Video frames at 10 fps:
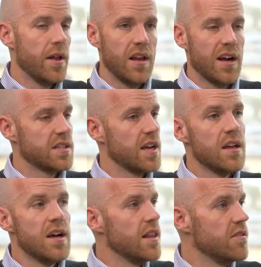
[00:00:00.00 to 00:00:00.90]
But like I
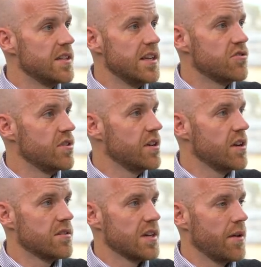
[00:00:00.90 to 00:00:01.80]
said, there is literally
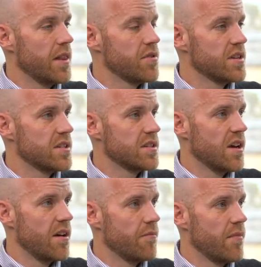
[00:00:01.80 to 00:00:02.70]
no time like the present
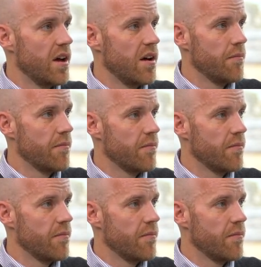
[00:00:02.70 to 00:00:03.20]
for